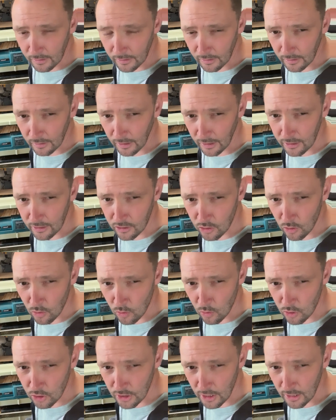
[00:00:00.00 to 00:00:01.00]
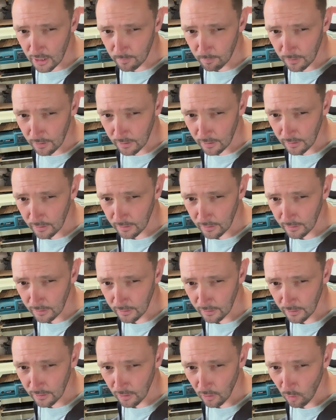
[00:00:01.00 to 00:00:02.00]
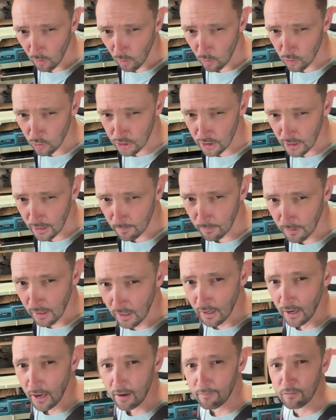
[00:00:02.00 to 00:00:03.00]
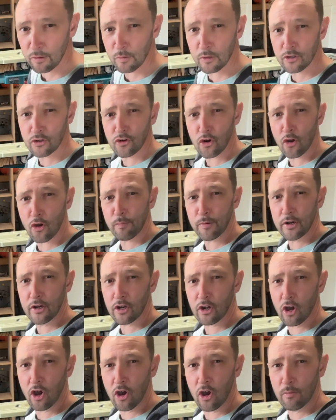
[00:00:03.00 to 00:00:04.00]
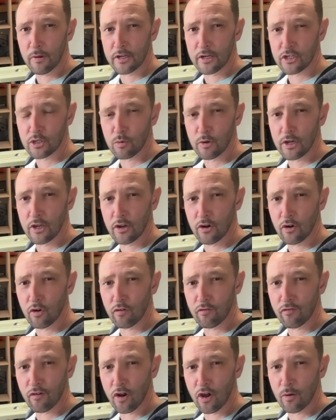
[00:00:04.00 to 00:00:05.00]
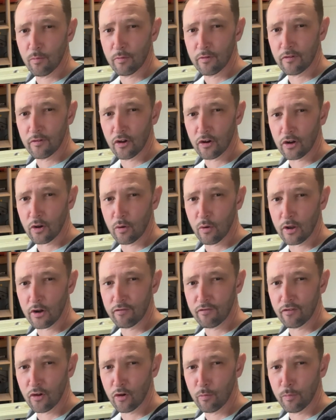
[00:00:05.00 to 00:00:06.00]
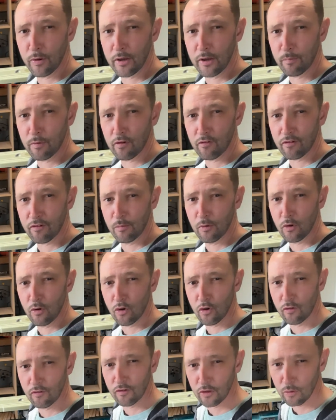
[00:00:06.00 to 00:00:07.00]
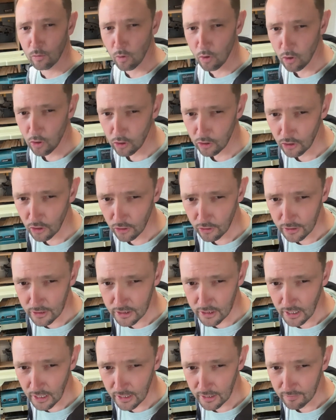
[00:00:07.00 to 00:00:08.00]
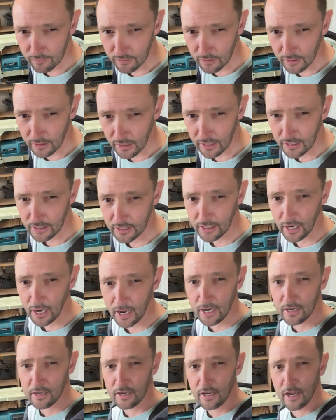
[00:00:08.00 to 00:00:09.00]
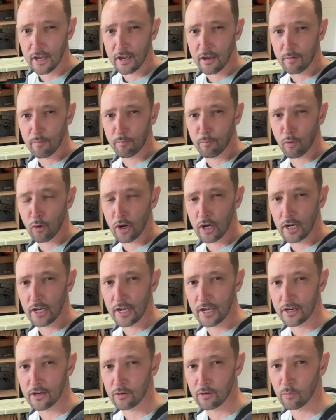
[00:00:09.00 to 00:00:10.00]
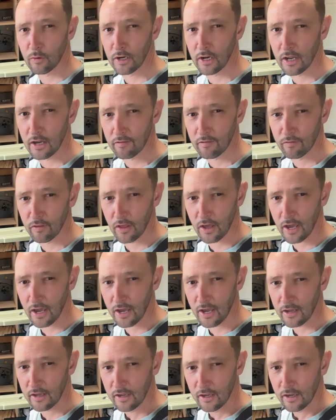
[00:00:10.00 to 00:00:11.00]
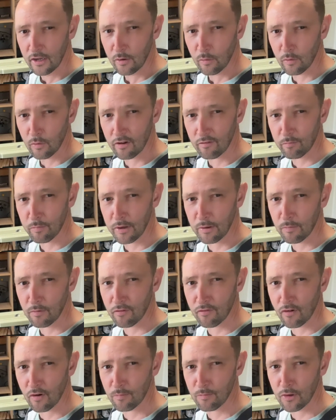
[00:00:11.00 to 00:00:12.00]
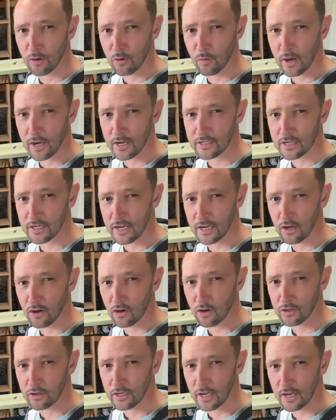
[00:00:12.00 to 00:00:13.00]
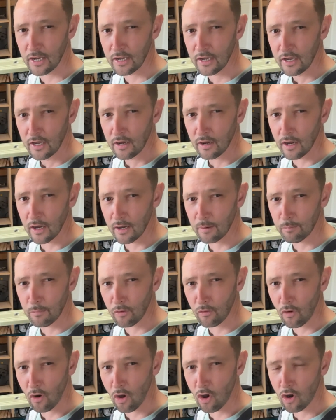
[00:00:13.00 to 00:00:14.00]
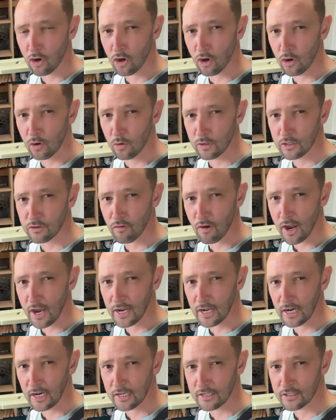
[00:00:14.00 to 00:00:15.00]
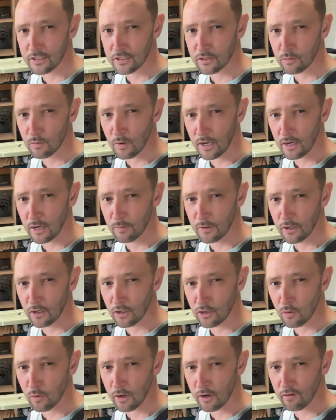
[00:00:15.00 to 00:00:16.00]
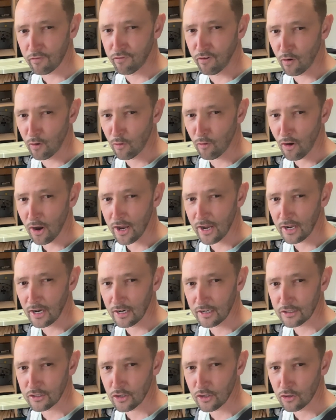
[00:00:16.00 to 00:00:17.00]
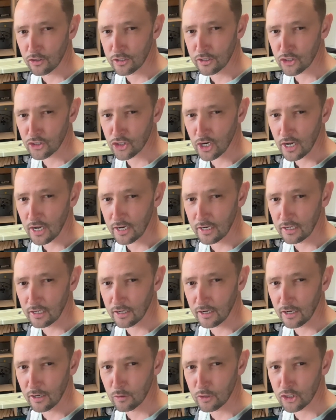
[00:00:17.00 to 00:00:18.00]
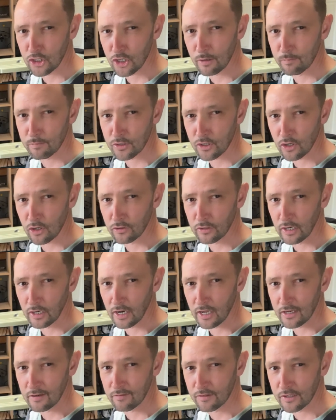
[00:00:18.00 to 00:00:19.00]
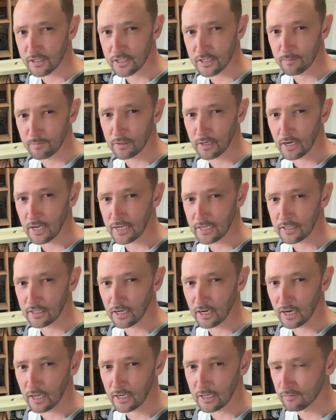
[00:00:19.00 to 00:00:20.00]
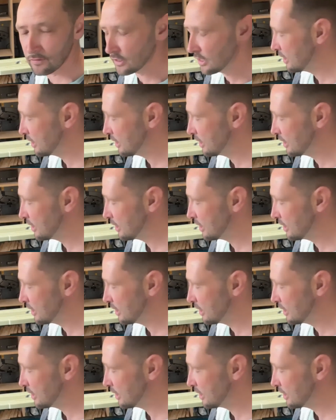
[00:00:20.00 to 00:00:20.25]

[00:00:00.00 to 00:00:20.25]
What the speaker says: That is awesome. Awesome. Everyone drop in the comments where you're all from. We've got quite a few people from all over the world on this live today. Kenya, brilliant. We love that. We have people from USA on here. Morocco is regulars as well. We got quite a few regulars on this channel now. It jumps on the lives. They seem to like the lives.